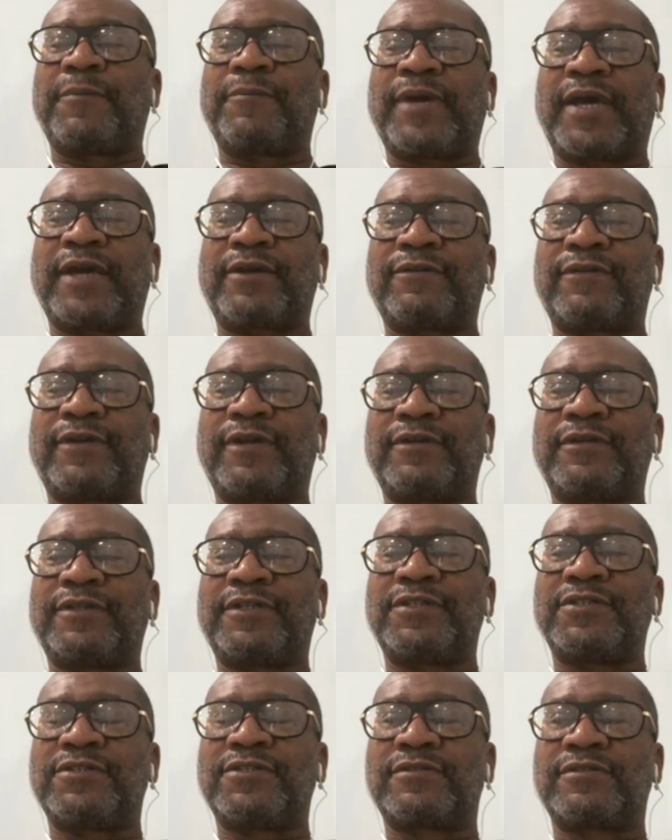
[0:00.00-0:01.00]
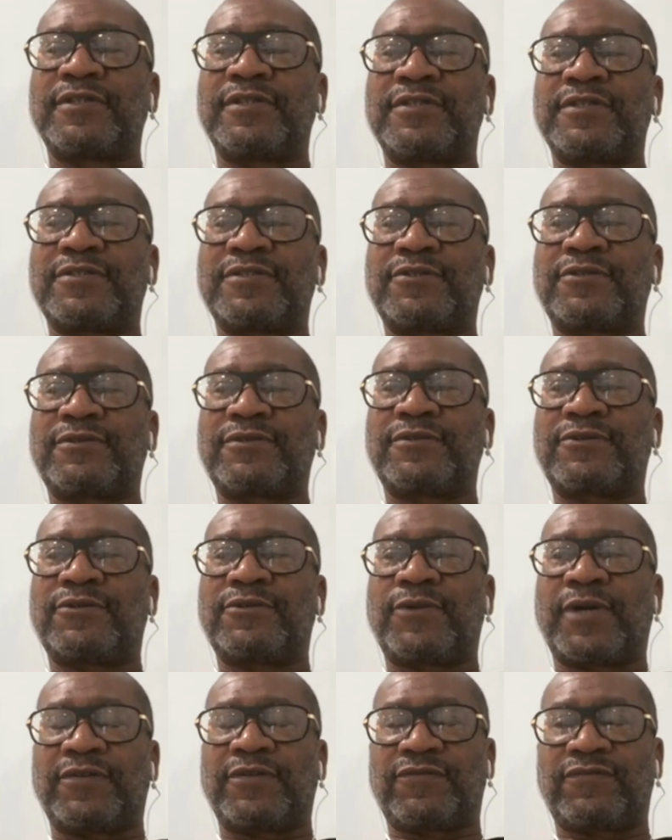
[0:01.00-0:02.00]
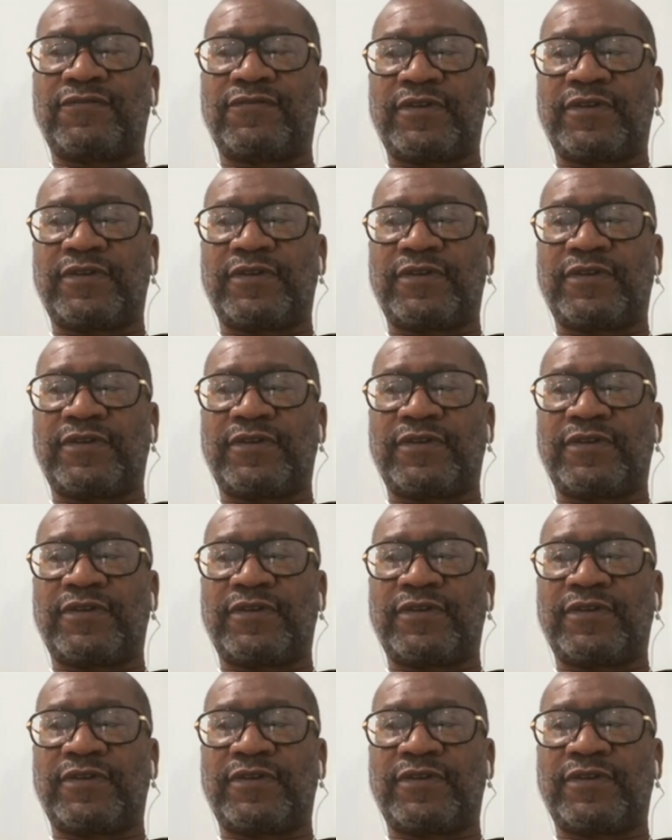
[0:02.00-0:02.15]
My background is quite